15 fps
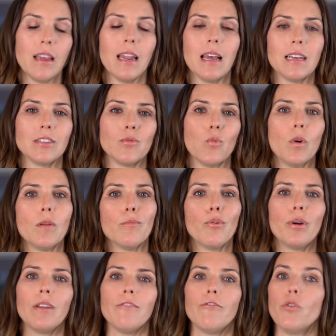It has
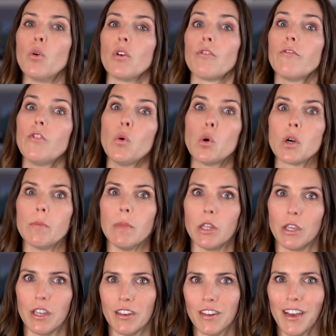1.44
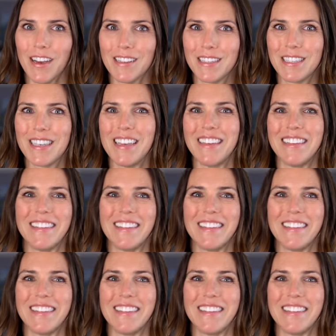million dots.